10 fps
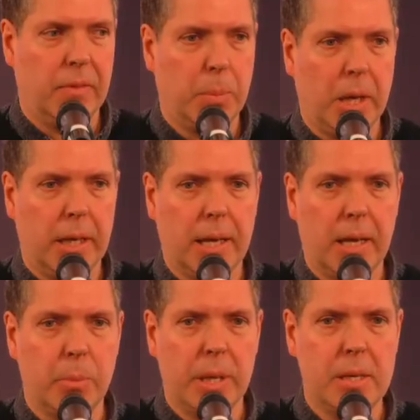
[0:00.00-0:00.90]
you played
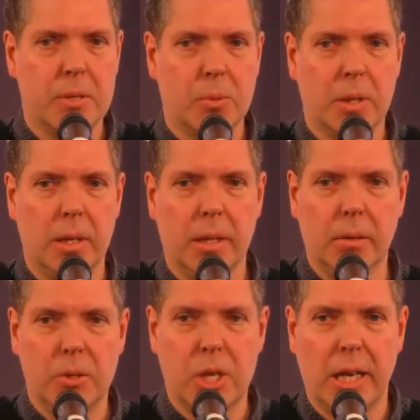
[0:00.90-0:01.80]
Gang Beasts with the
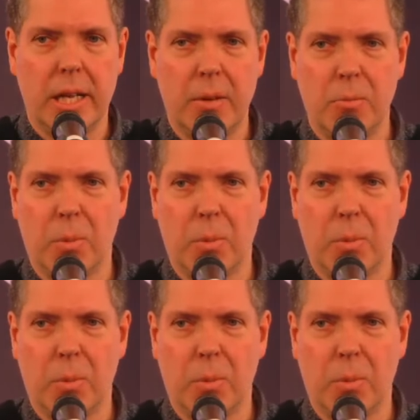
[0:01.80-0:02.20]
little jelly